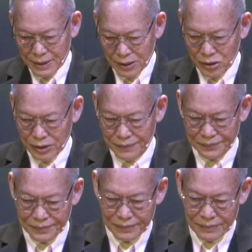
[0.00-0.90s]
Good. Good.
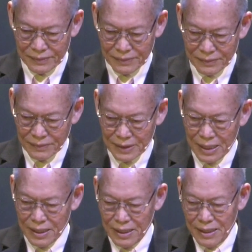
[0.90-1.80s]

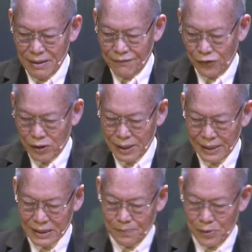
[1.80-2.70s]
For
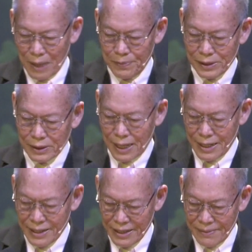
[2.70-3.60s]
at the proper
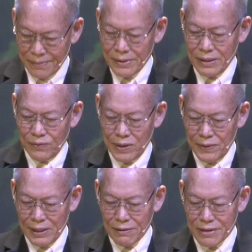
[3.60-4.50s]
time, we
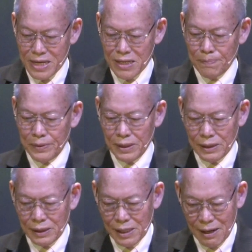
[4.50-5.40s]
will reap
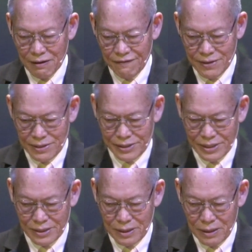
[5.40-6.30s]
a
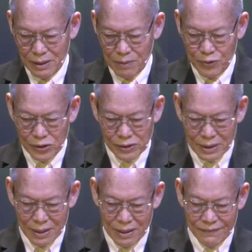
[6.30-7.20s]
harvest if we do
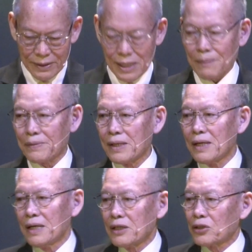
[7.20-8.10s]
not give up.
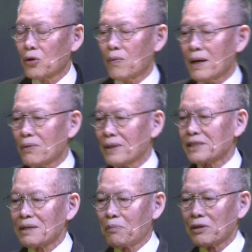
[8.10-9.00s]
So what,
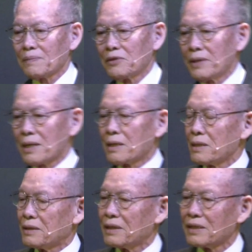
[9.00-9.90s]
what's the point of doing good?